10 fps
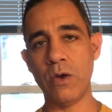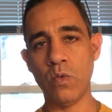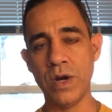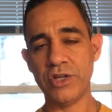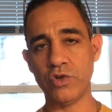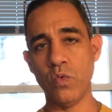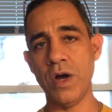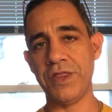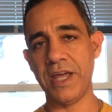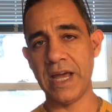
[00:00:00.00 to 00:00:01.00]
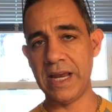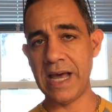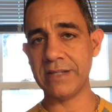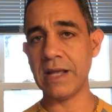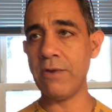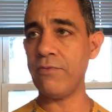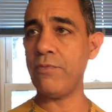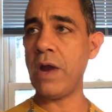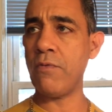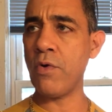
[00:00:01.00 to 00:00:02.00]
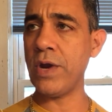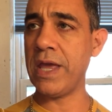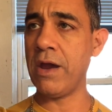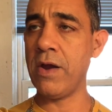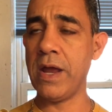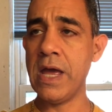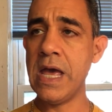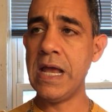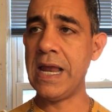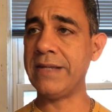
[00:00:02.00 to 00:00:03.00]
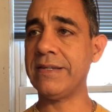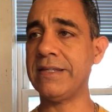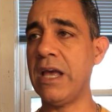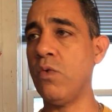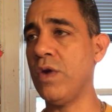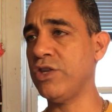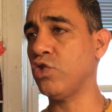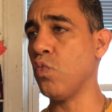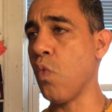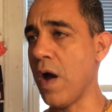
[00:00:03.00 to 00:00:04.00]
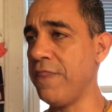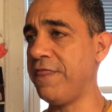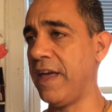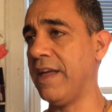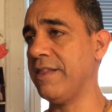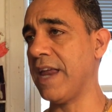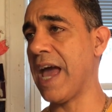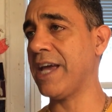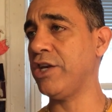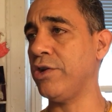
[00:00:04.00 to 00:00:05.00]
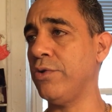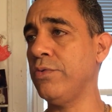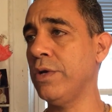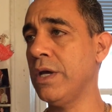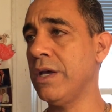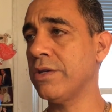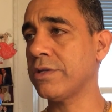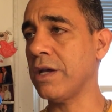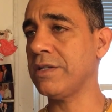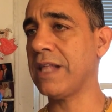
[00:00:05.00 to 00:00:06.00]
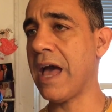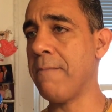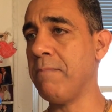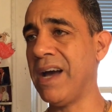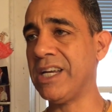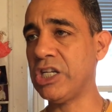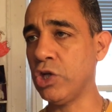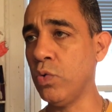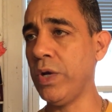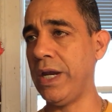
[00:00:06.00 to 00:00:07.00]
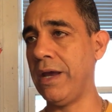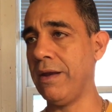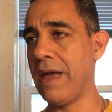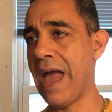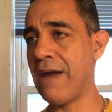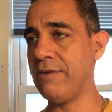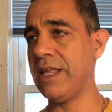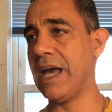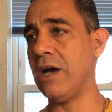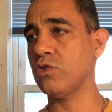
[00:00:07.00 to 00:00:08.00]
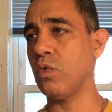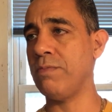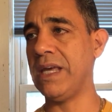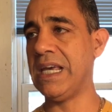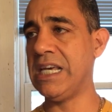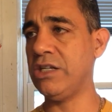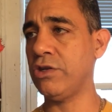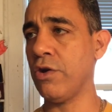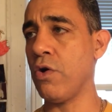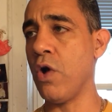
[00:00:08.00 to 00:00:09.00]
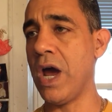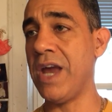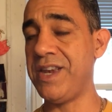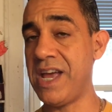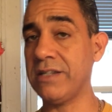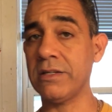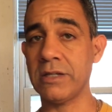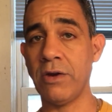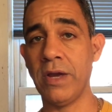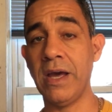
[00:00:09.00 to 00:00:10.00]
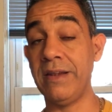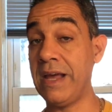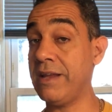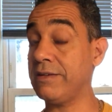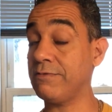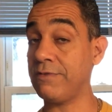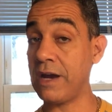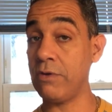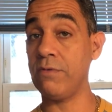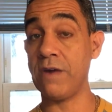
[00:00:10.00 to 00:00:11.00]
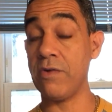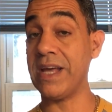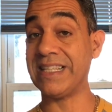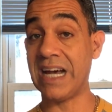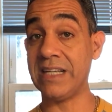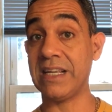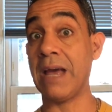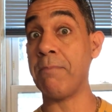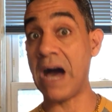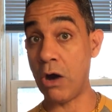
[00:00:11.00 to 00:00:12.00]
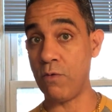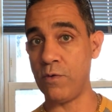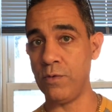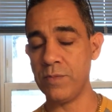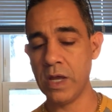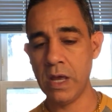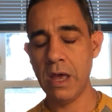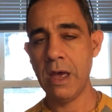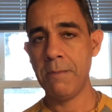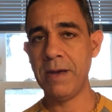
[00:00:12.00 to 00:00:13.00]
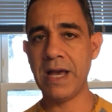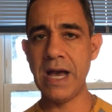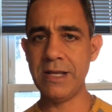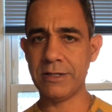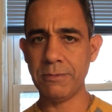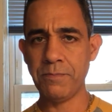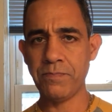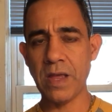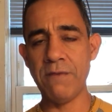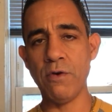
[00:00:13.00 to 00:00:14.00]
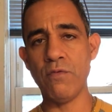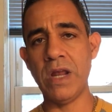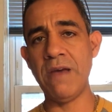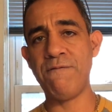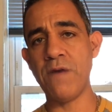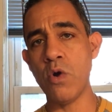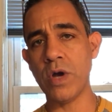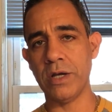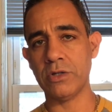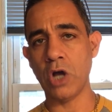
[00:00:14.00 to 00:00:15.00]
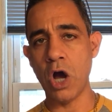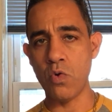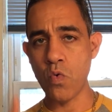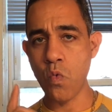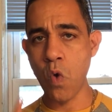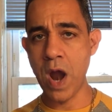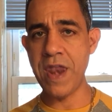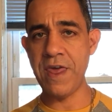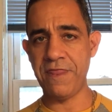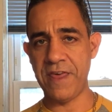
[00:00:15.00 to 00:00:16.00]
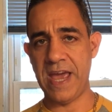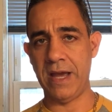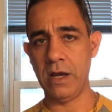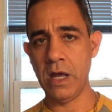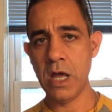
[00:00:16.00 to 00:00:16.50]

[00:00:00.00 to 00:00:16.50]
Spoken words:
what is the one thing? And I wrote it here. He likes to say, what is the one thing that I can do such that by doing it, everything else will be easier or unnecessary? And that is very, very enticing and powerful. Because if you really focus on one thing